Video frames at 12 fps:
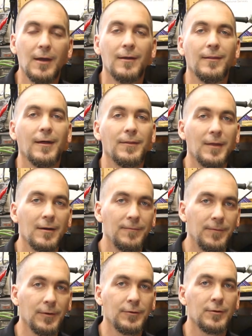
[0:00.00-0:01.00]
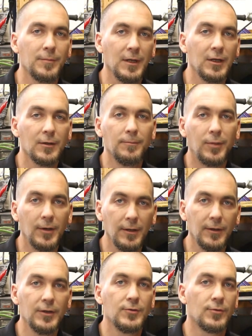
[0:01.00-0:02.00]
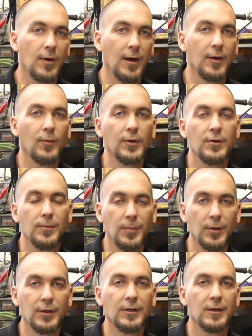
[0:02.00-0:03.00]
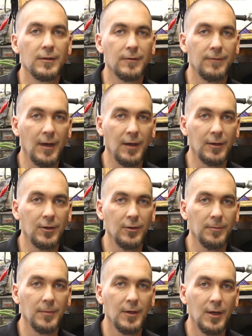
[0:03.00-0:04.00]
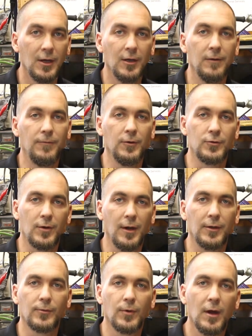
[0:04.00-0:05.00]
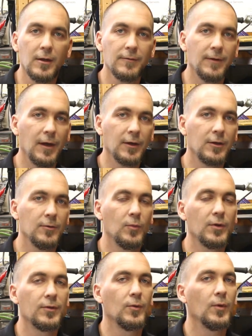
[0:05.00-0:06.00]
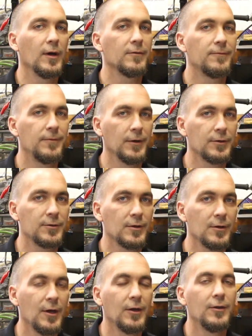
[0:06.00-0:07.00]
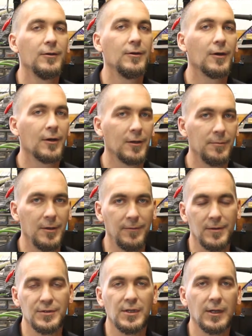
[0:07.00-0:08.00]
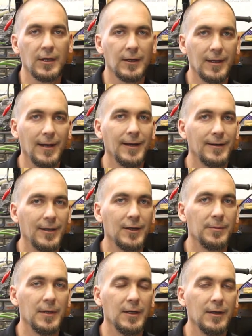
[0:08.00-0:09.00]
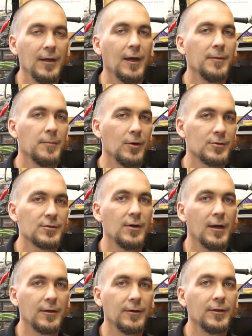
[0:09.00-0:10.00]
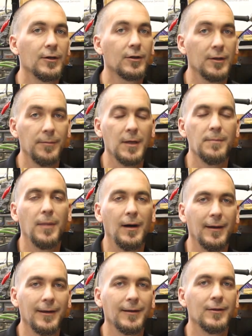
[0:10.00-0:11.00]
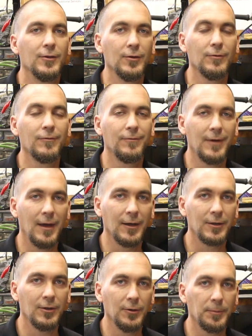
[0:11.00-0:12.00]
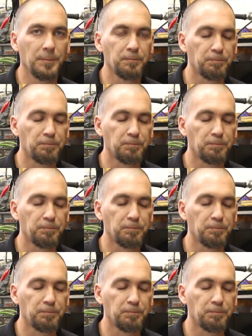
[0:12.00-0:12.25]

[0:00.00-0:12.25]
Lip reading: that that filter be completely dry when you put it in the vacuum. If you try to run a vacuum with a wet filter, you're going to be visiting a guy like me, and most likely you're going to be buying a new vacuum.